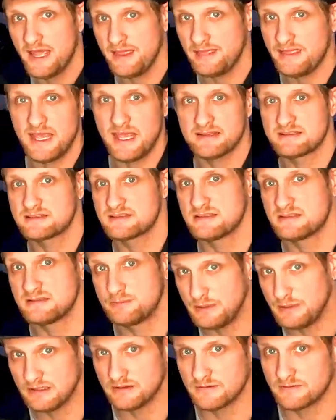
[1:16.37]
And that's the
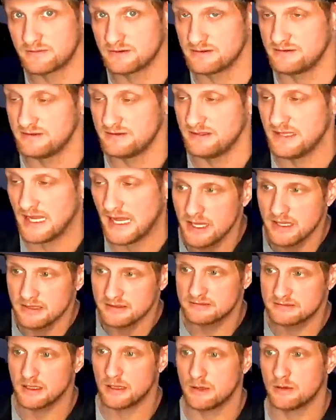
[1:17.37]
spiel for today.
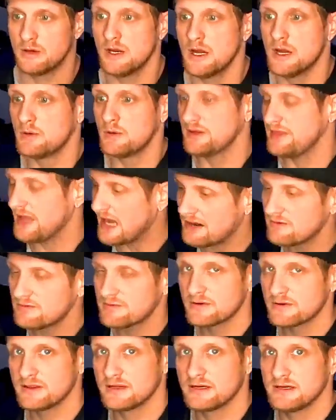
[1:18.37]
So without
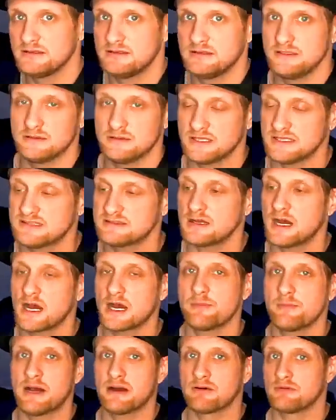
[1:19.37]
further ado, let's talk
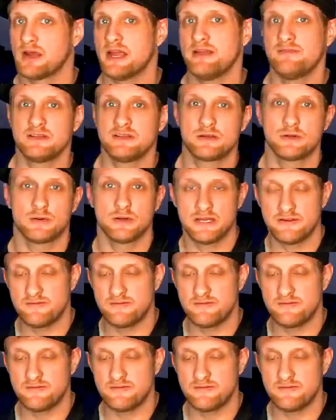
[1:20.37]
about Ravencoin.